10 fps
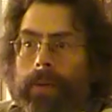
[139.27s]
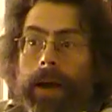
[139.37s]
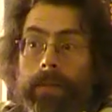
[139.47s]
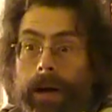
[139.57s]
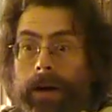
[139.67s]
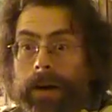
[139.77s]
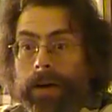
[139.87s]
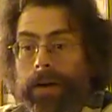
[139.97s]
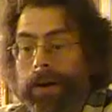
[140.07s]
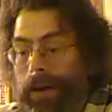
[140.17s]
Rail Baron
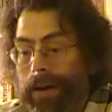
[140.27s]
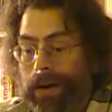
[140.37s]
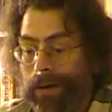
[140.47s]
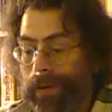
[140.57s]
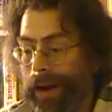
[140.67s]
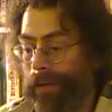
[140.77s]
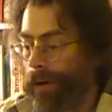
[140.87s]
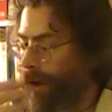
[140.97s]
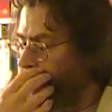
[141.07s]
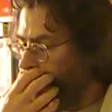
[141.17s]
or, or whatever.
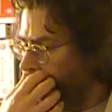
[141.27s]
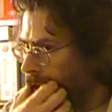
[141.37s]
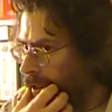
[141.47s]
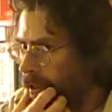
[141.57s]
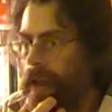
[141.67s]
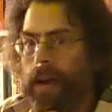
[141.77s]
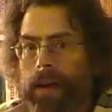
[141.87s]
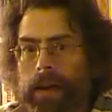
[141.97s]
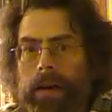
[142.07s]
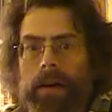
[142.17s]
Instead,
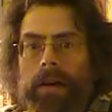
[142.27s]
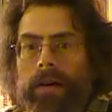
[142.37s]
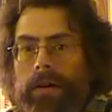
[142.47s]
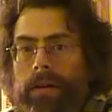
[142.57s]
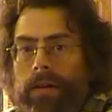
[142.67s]
here,